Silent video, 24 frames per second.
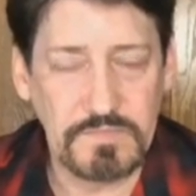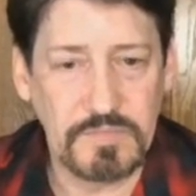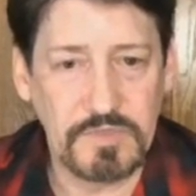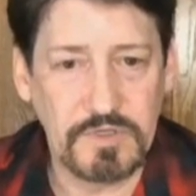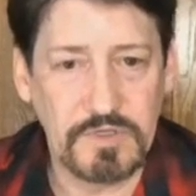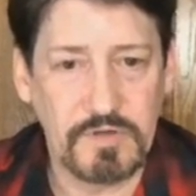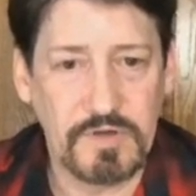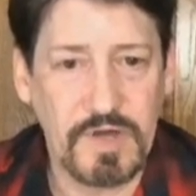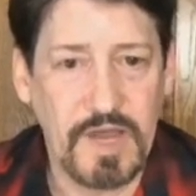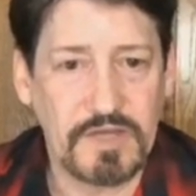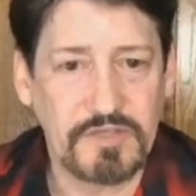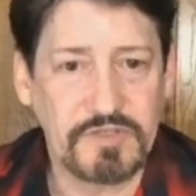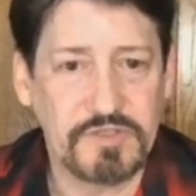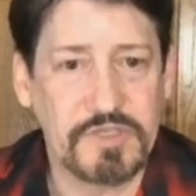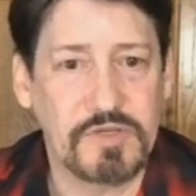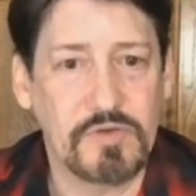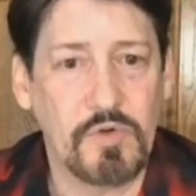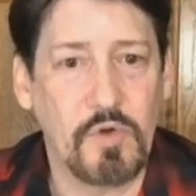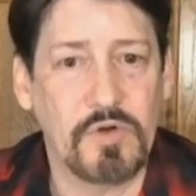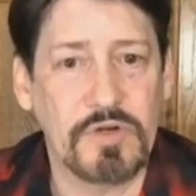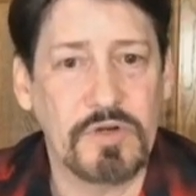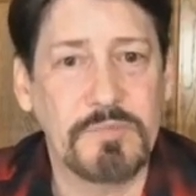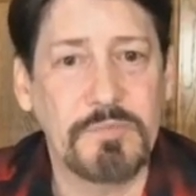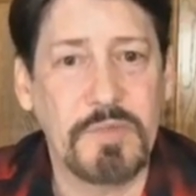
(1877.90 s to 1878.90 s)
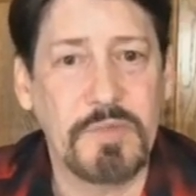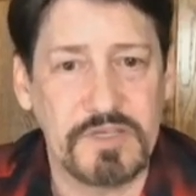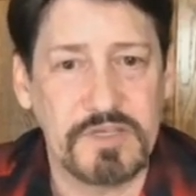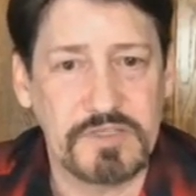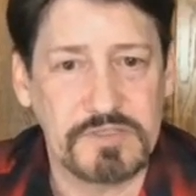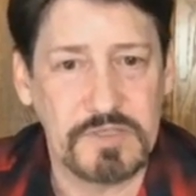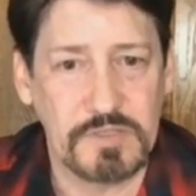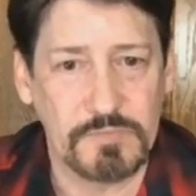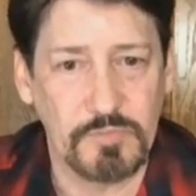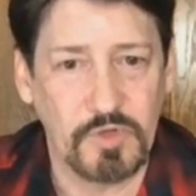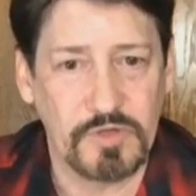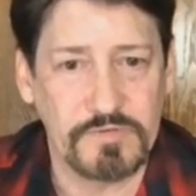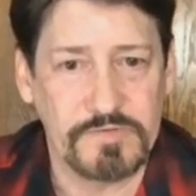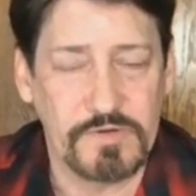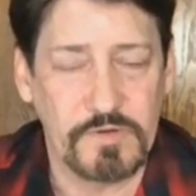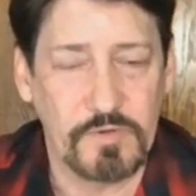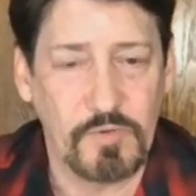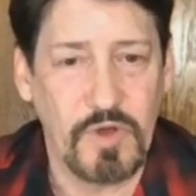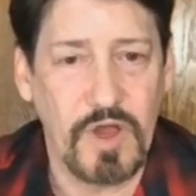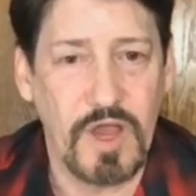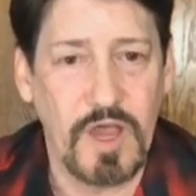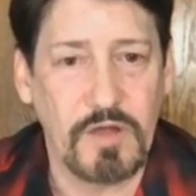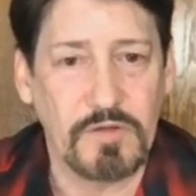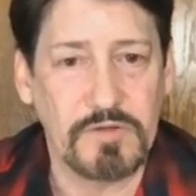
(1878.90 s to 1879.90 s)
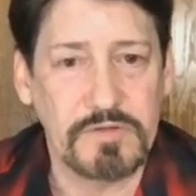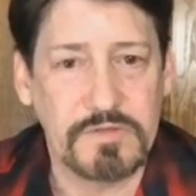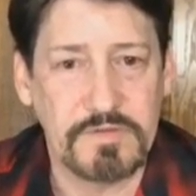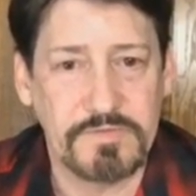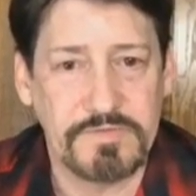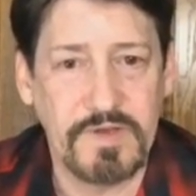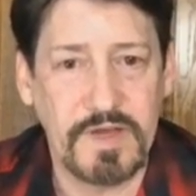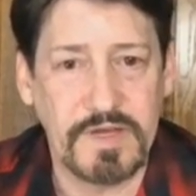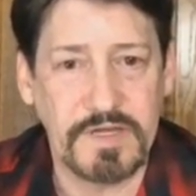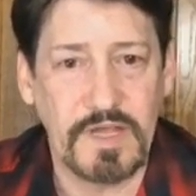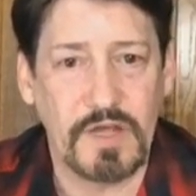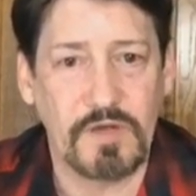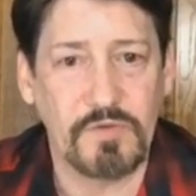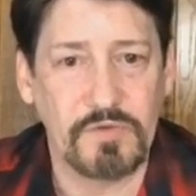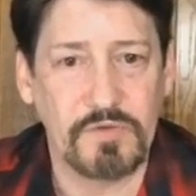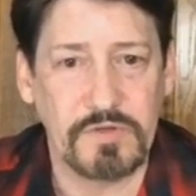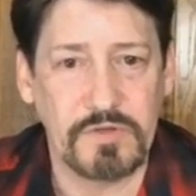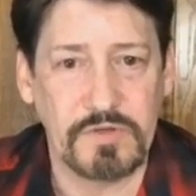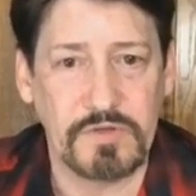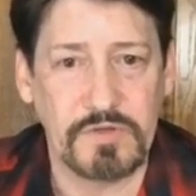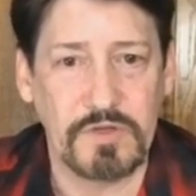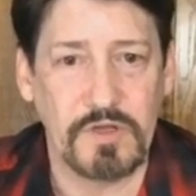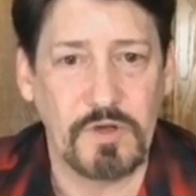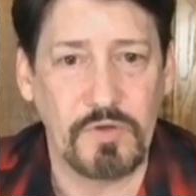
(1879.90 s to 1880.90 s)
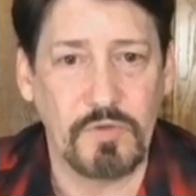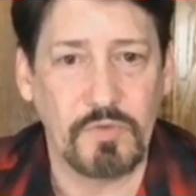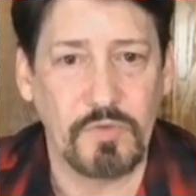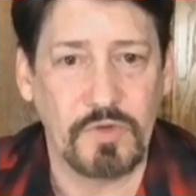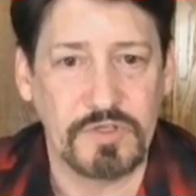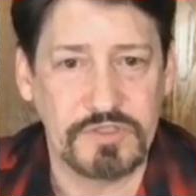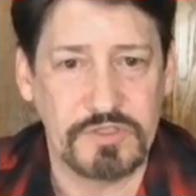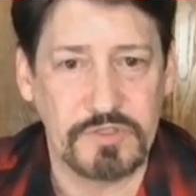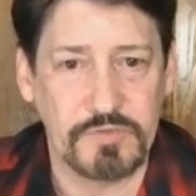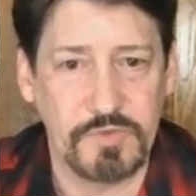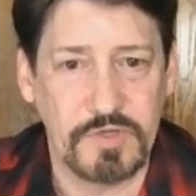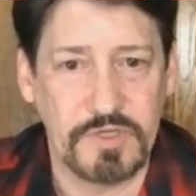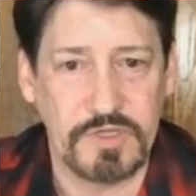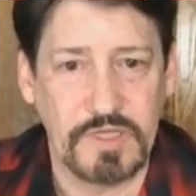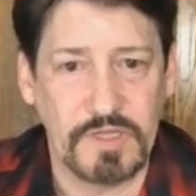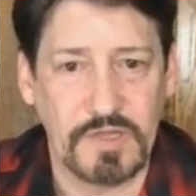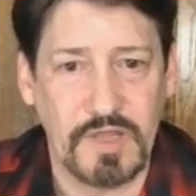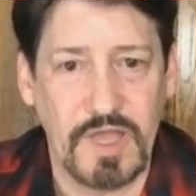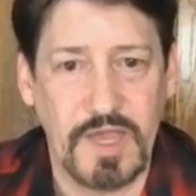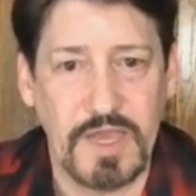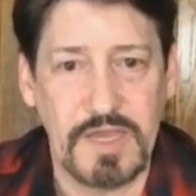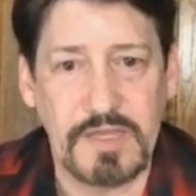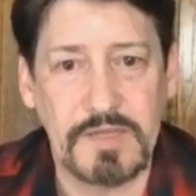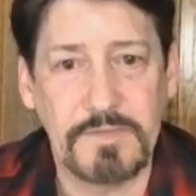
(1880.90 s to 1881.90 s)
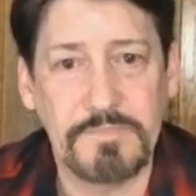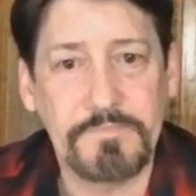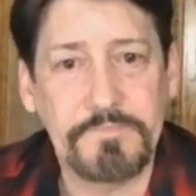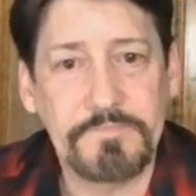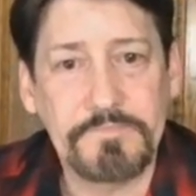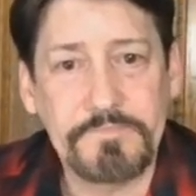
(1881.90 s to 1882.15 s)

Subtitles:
you're actually courted by someone for a while to find out, what you're really like.